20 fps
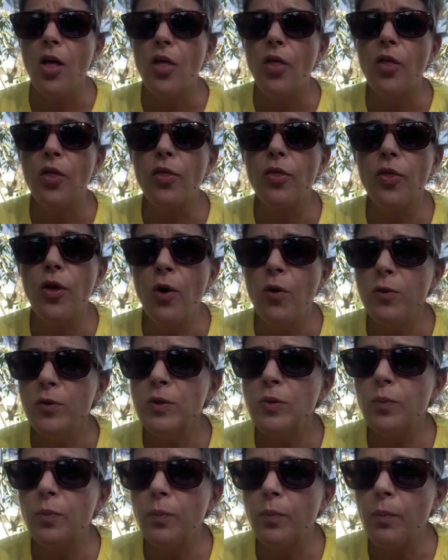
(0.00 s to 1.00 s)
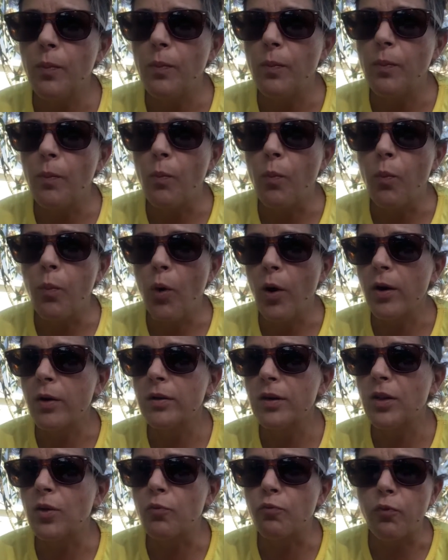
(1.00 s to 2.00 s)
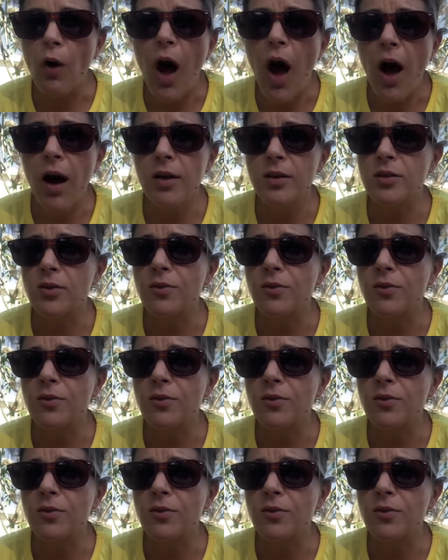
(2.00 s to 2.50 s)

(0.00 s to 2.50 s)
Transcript: those weren't the rocks,